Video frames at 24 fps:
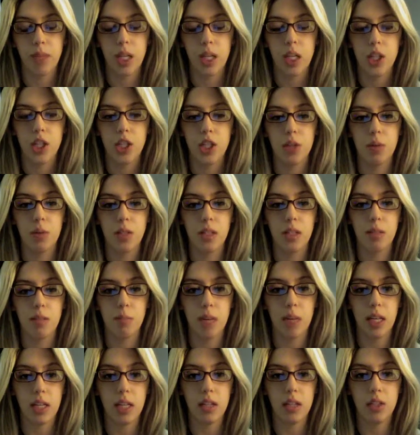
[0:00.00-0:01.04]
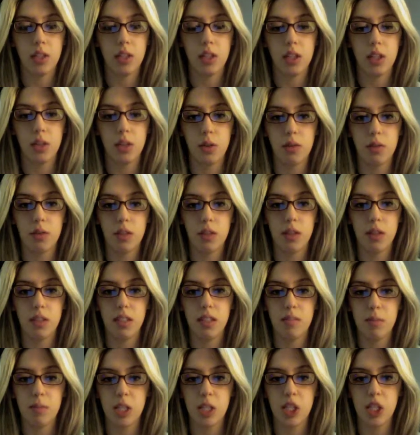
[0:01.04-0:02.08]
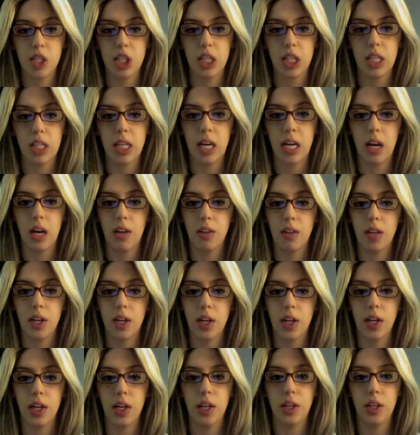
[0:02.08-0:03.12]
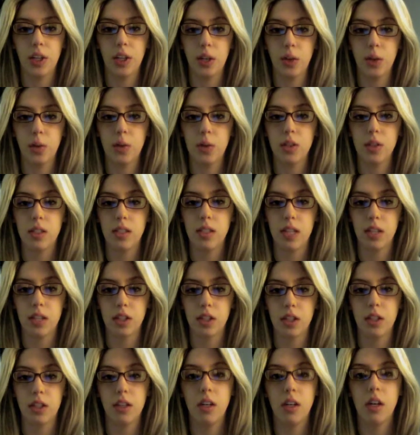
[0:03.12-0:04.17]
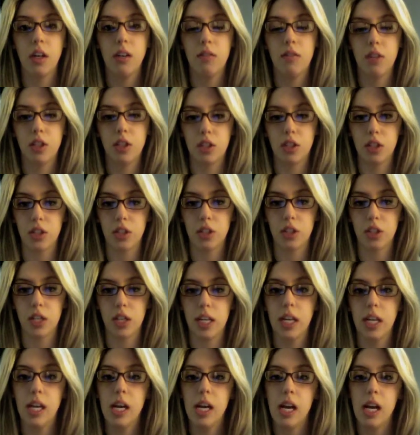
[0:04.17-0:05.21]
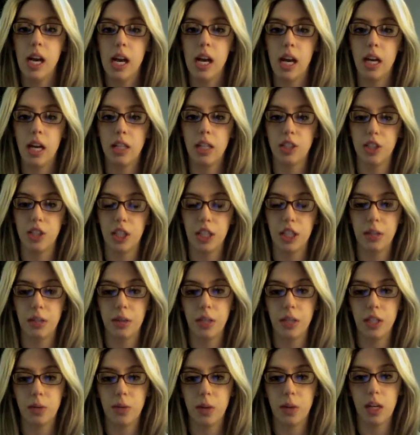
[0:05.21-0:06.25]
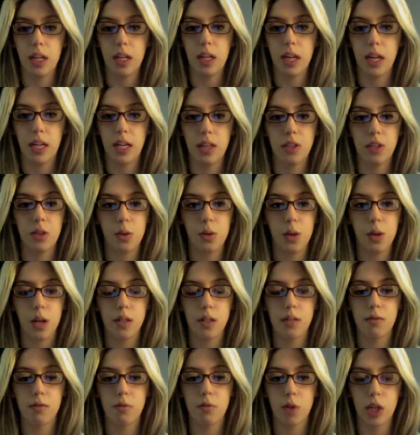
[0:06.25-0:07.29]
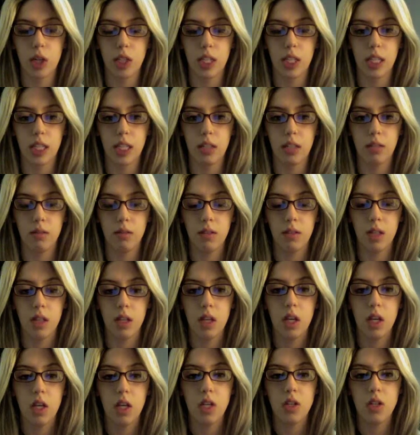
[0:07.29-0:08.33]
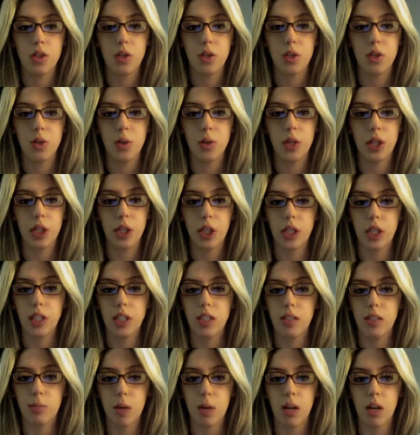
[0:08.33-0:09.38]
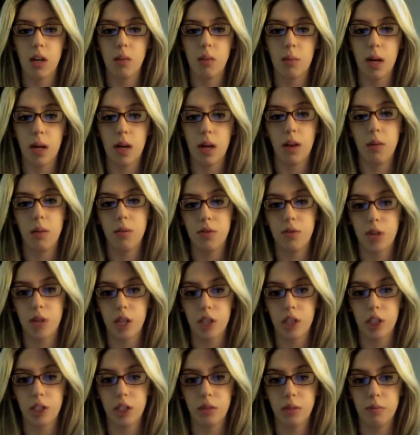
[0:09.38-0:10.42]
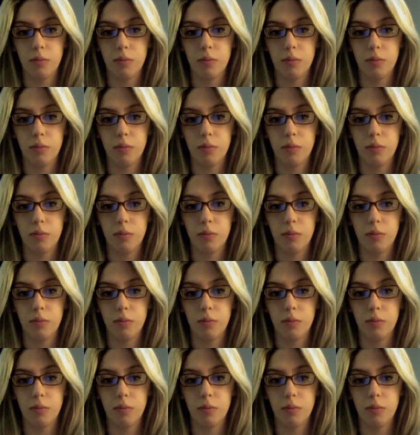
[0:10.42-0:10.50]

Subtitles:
She was admitted to the University of Michigan Healthcare Acute Center for Surgery on January 29, 2014, due to recurrent small bowel obstruction.